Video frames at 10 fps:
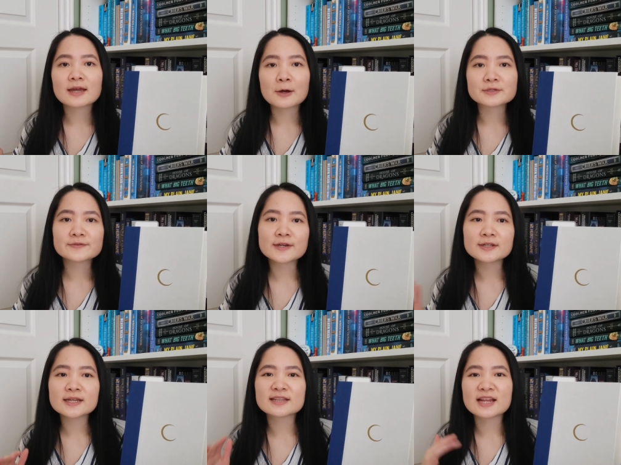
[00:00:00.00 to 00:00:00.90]
I was feeling
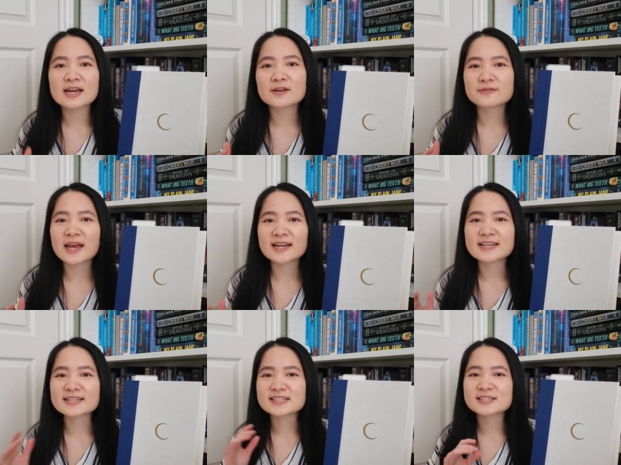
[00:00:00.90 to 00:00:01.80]
like a lack of that
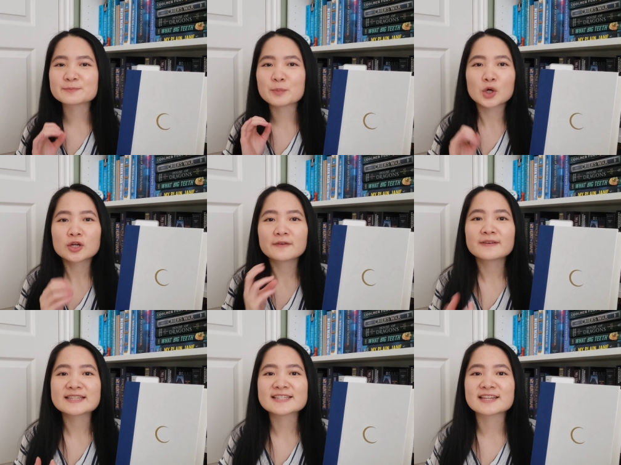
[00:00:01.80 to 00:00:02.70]
spark of
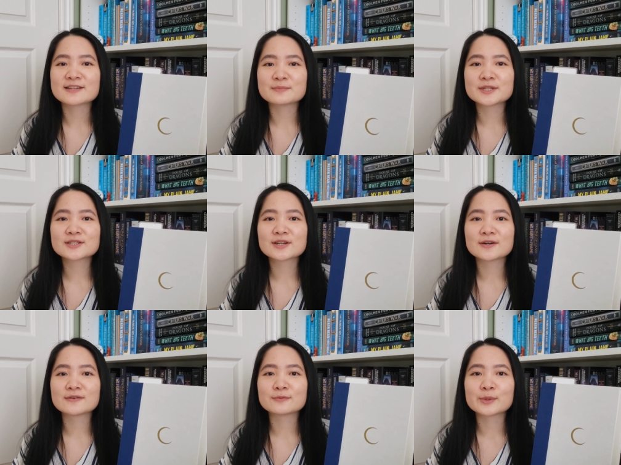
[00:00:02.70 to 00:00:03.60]
excitement
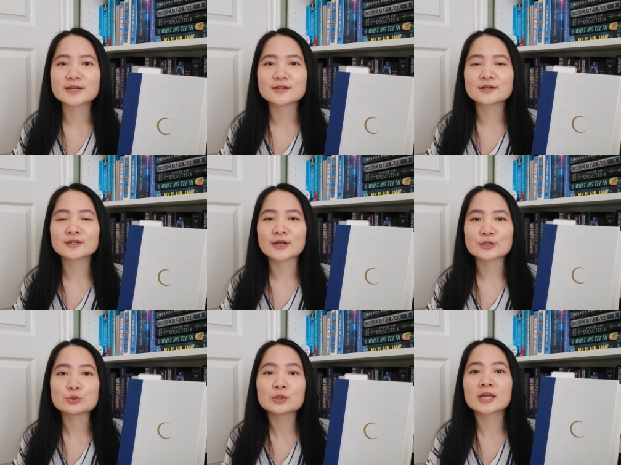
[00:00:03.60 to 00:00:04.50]
of when like
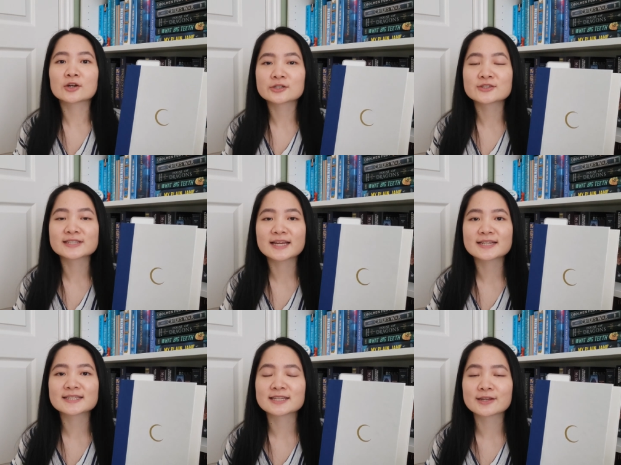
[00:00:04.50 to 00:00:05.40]
two characters get
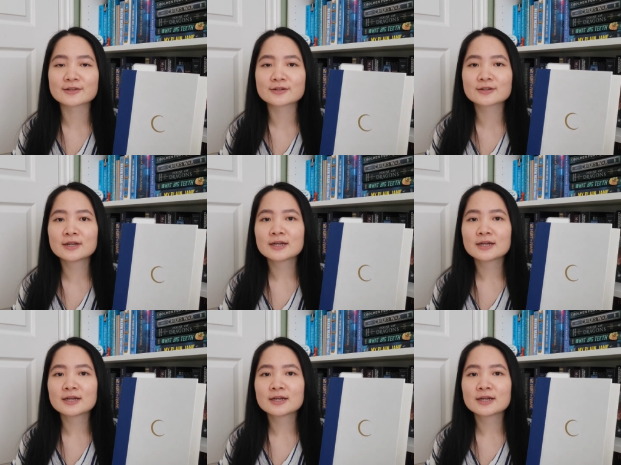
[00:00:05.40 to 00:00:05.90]
together.